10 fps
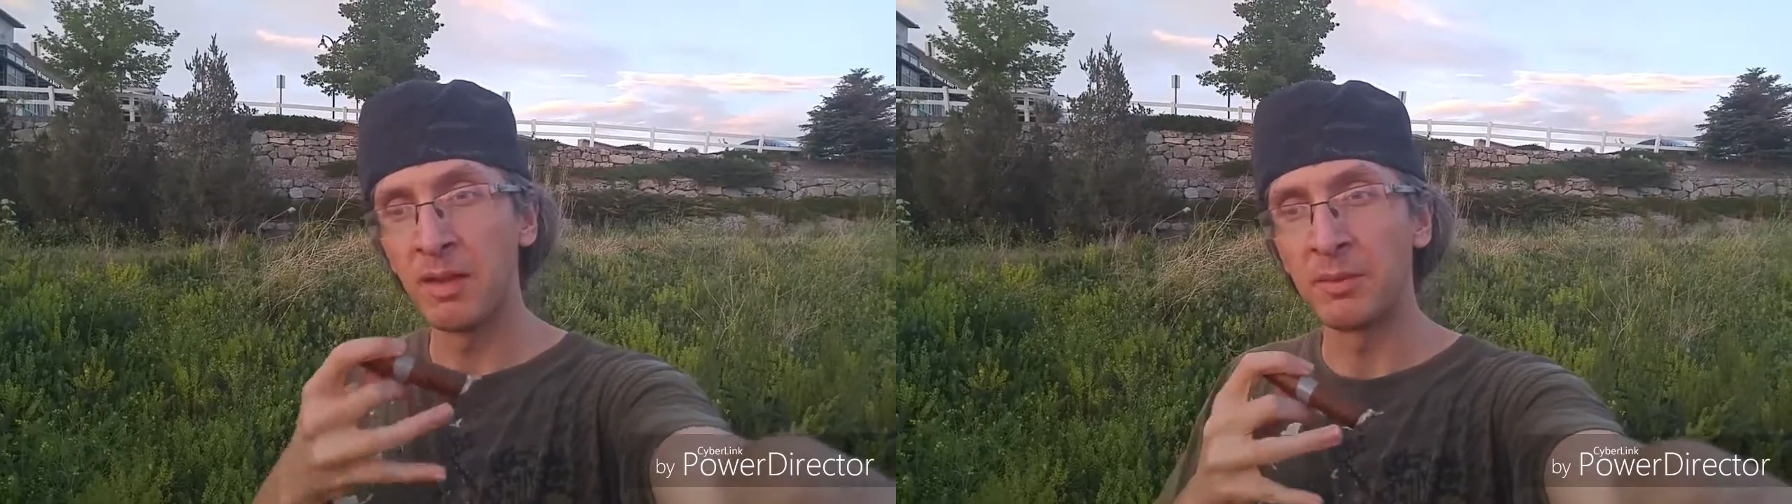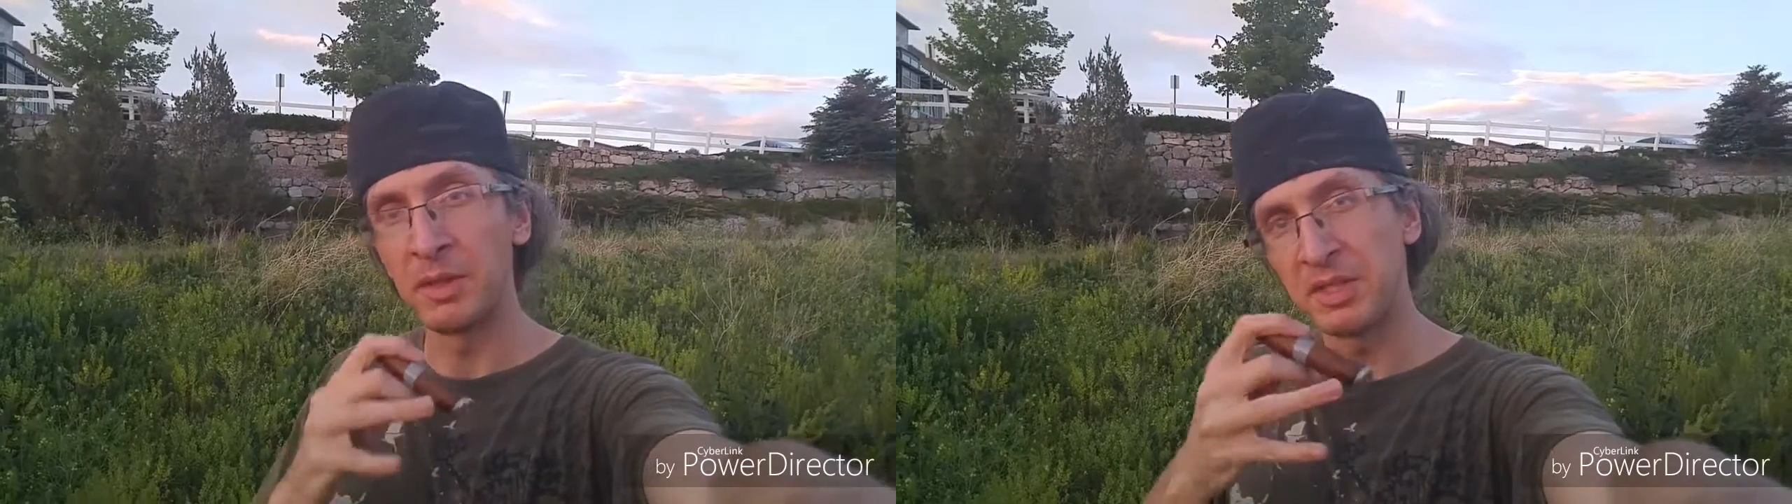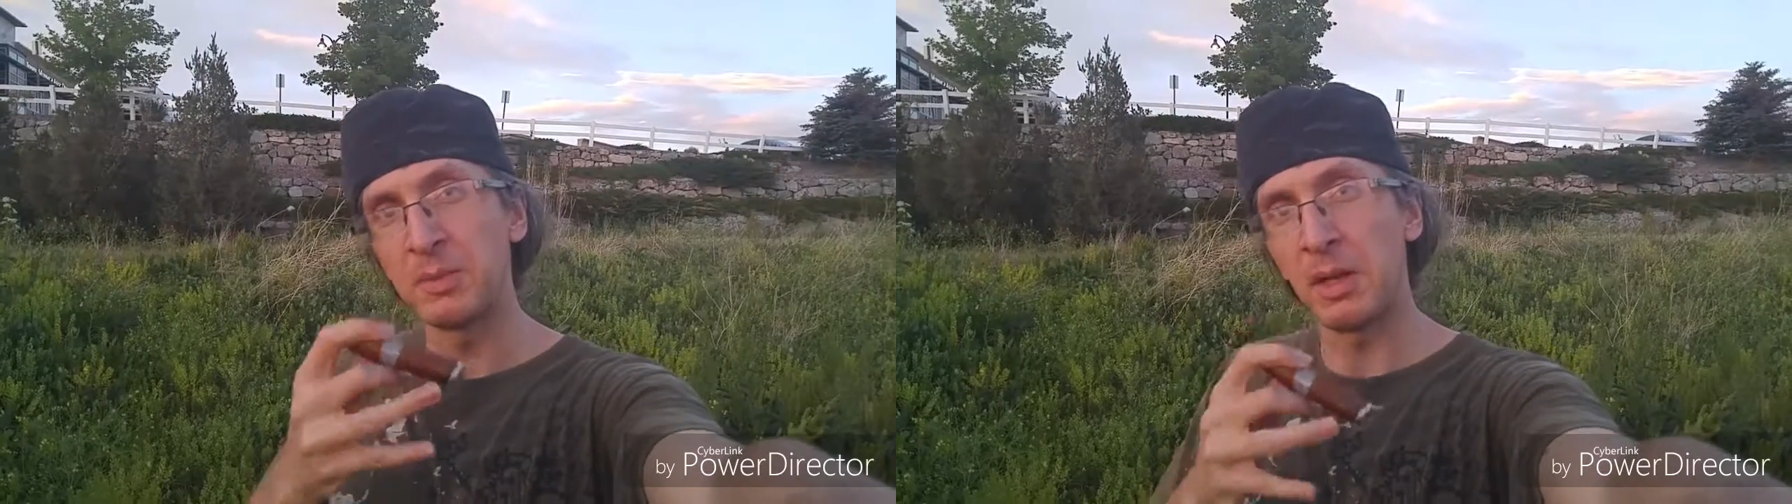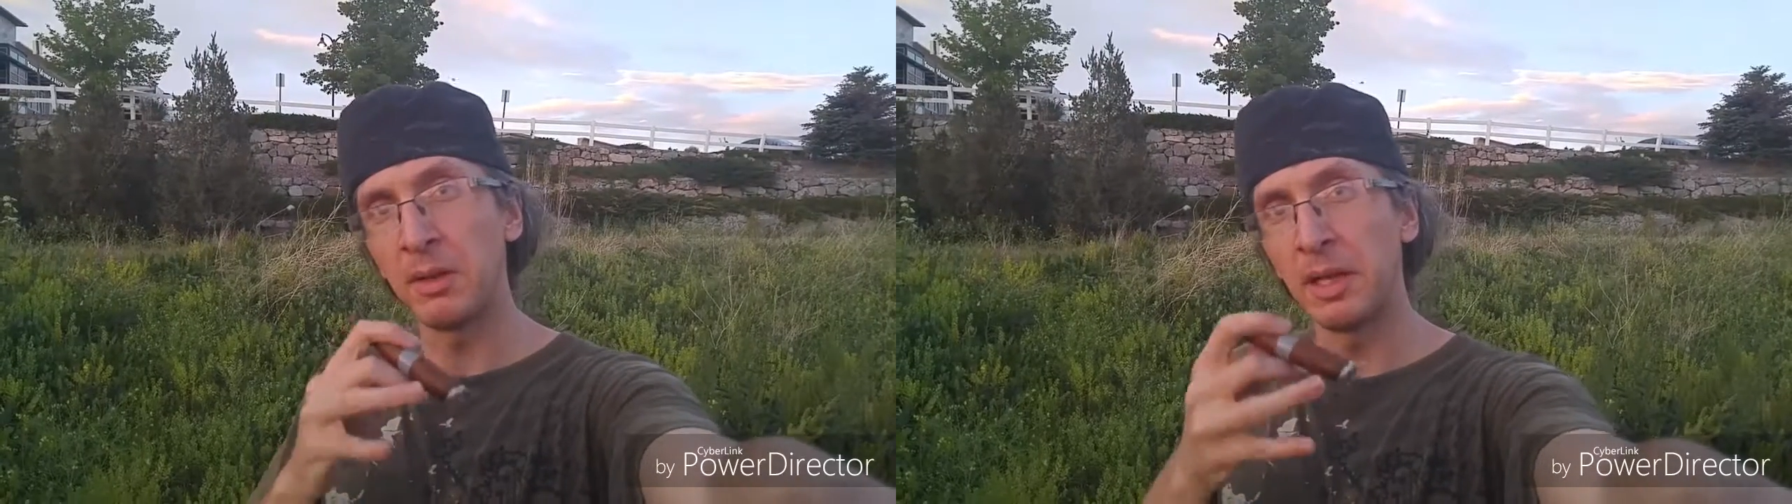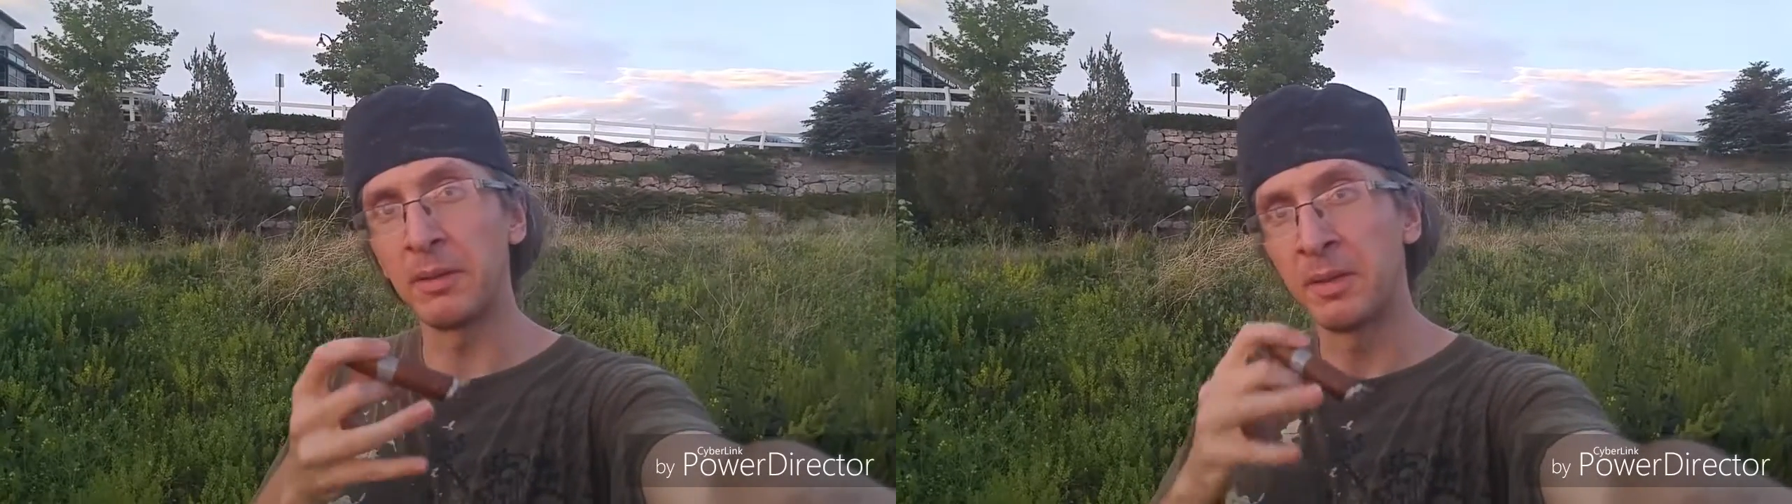You know, you
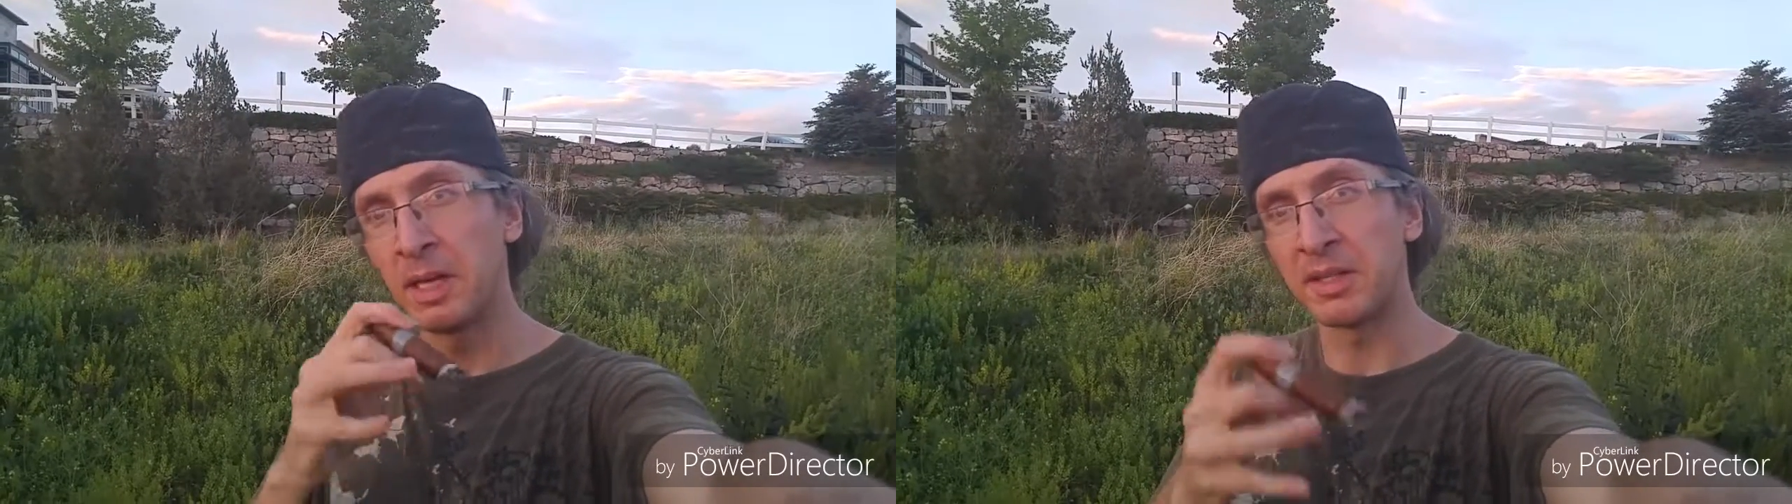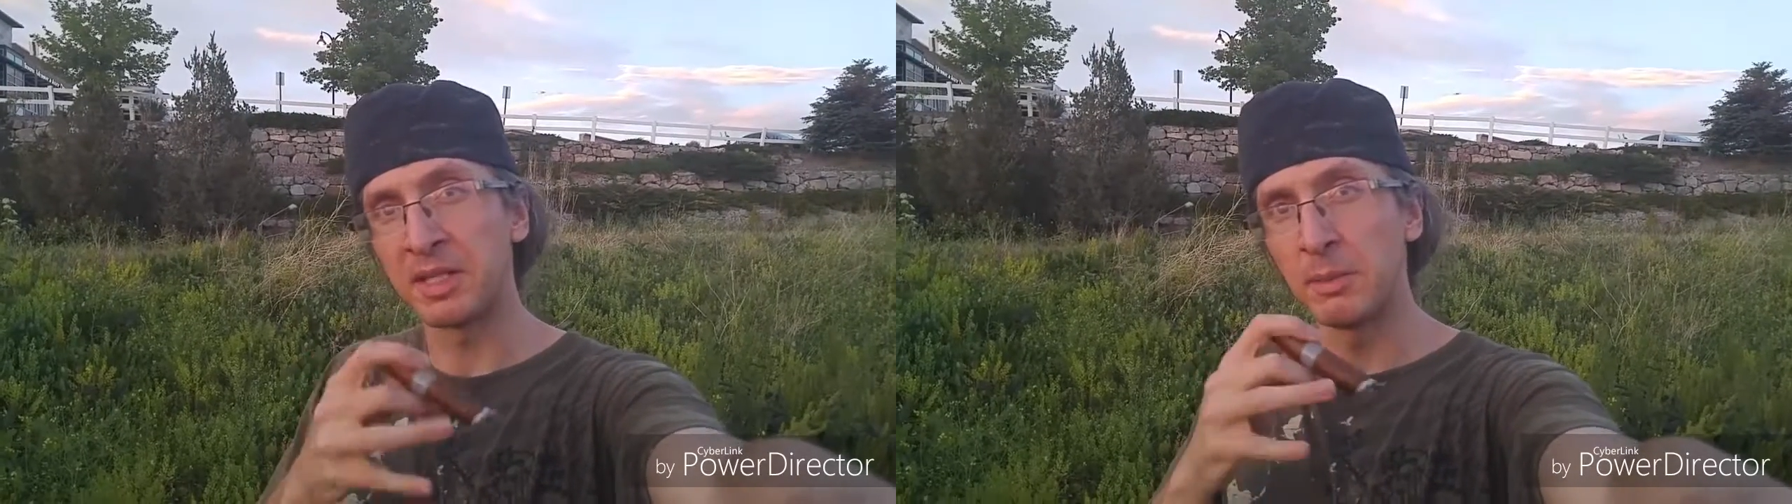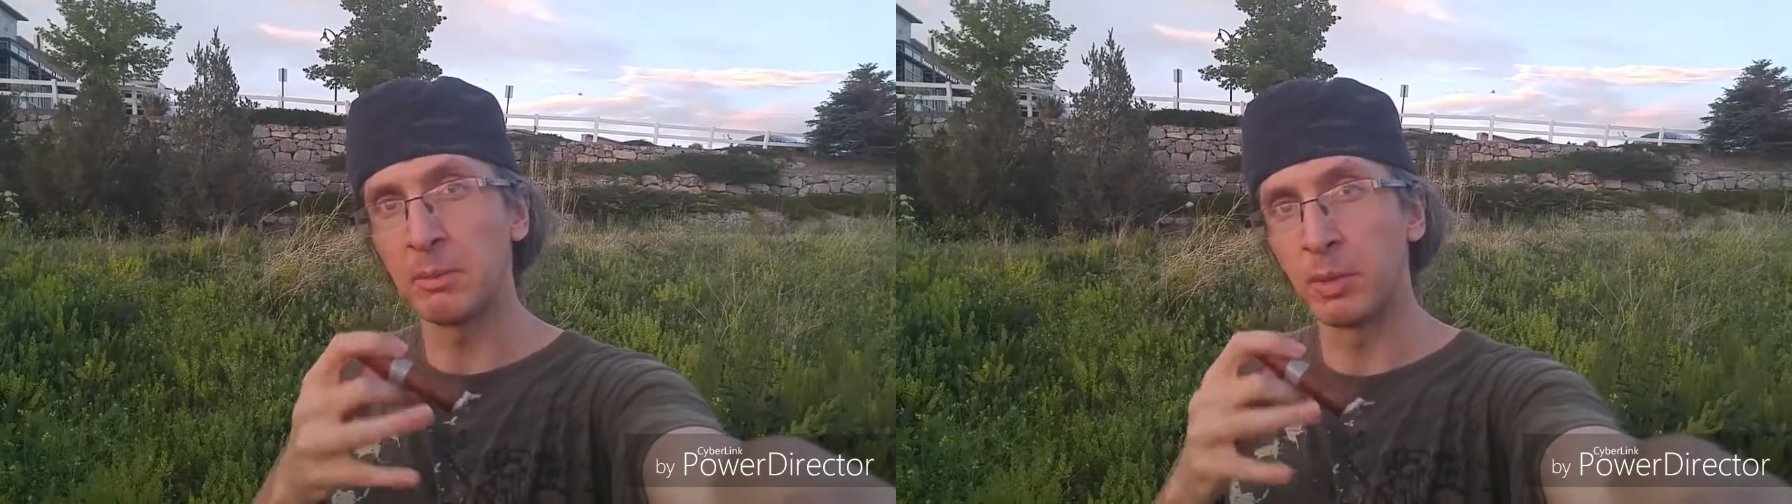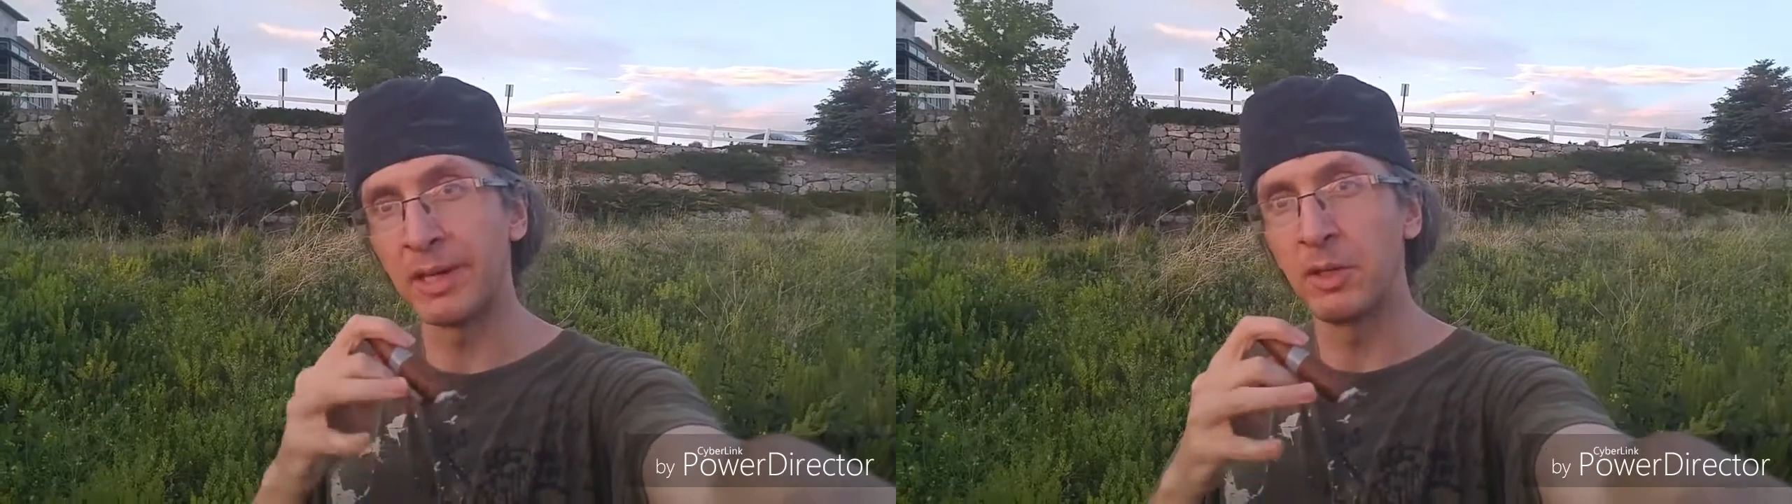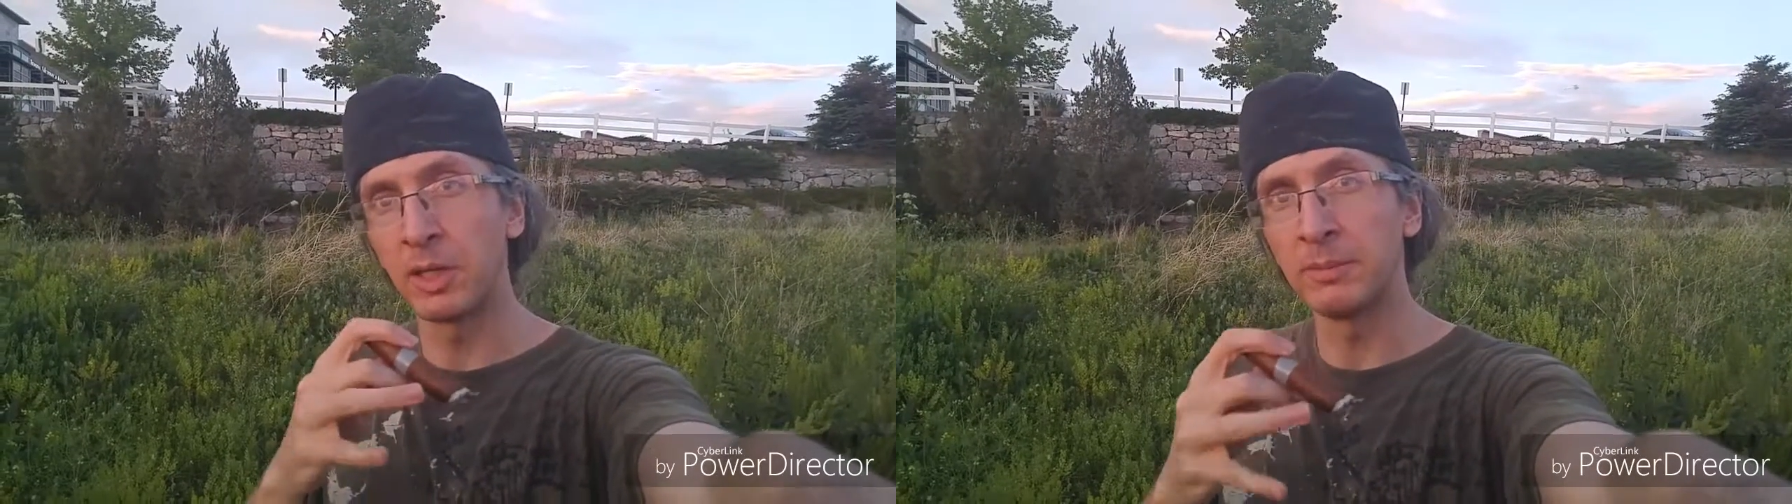smell that kind of cinnamon
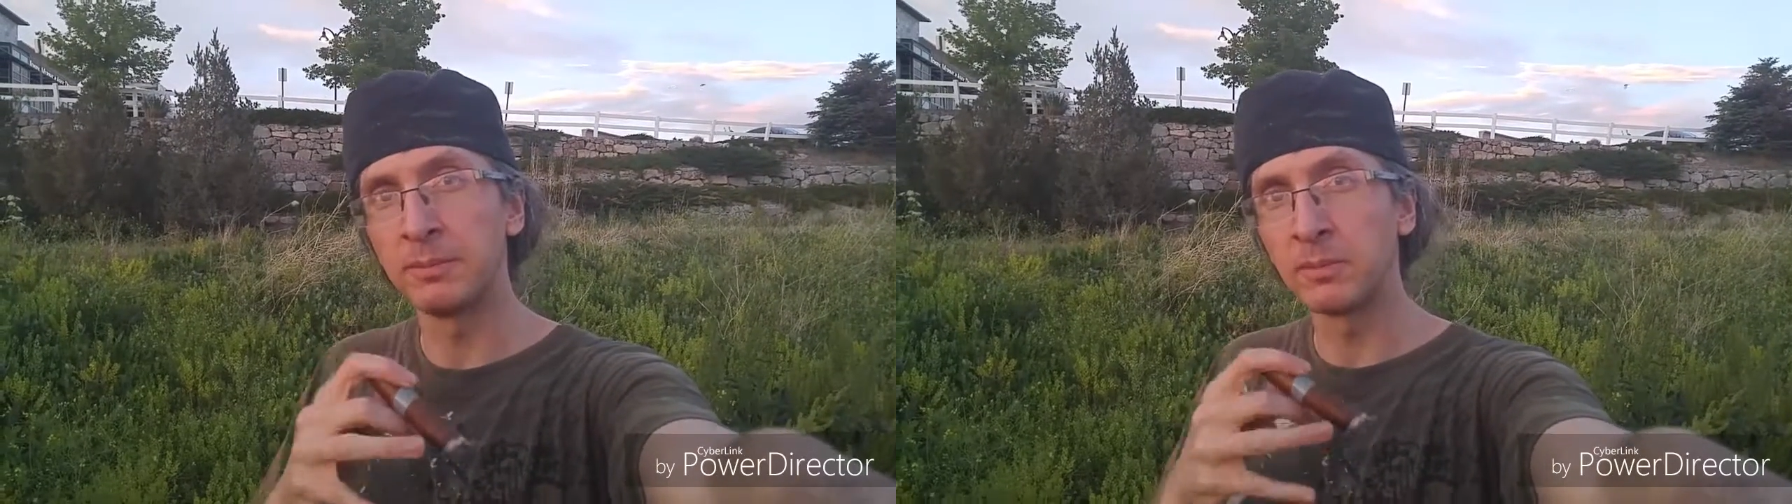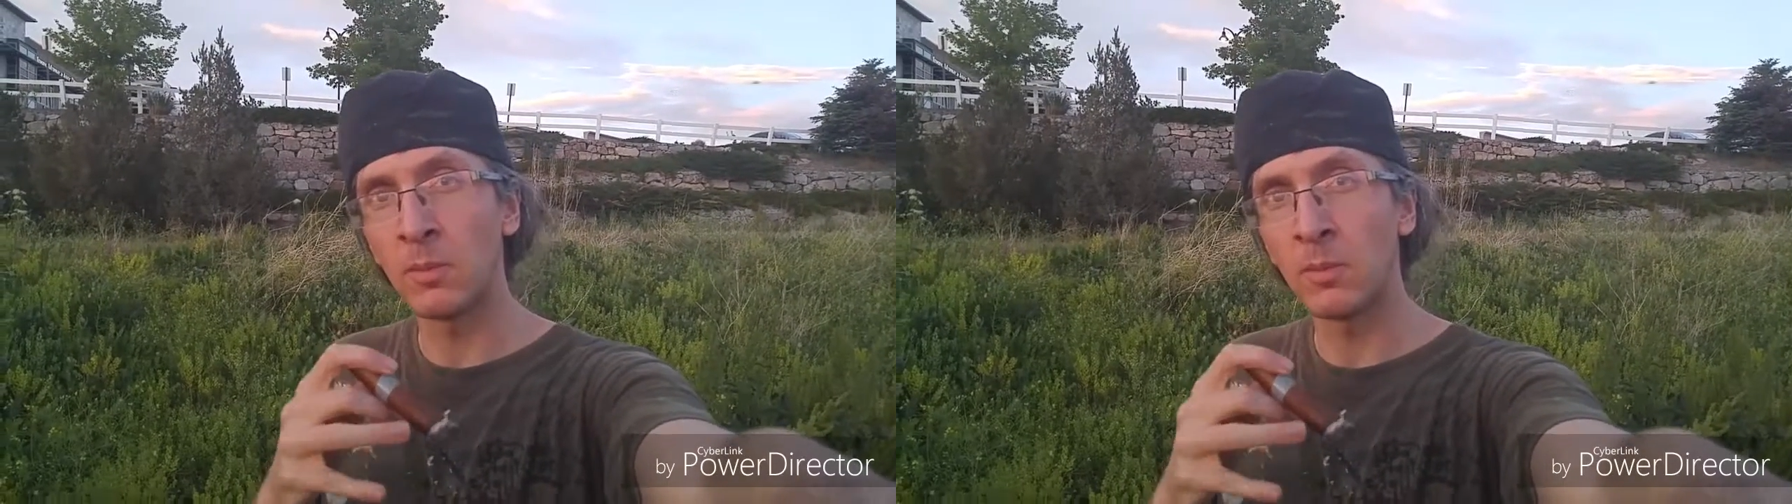bread cooking.